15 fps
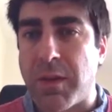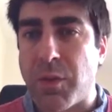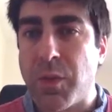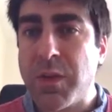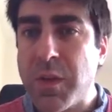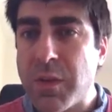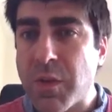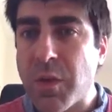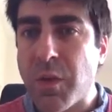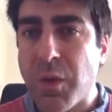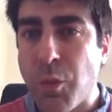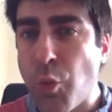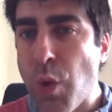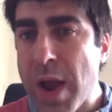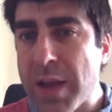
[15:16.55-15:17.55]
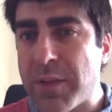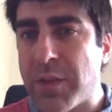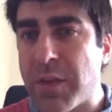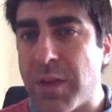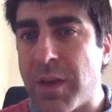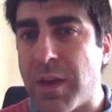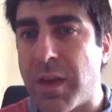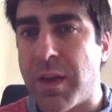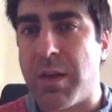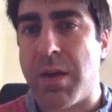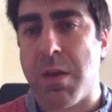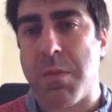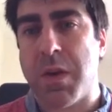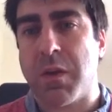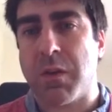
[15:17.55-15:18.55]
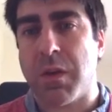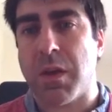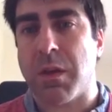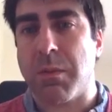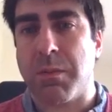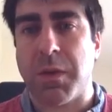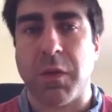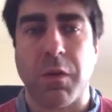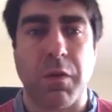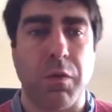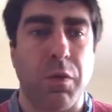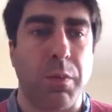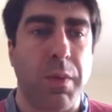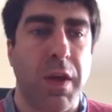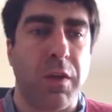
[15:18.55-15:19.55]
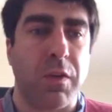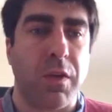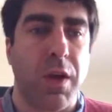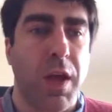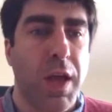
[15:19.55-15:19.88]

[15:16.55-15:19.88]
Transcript: which is quite an amazing piece of information.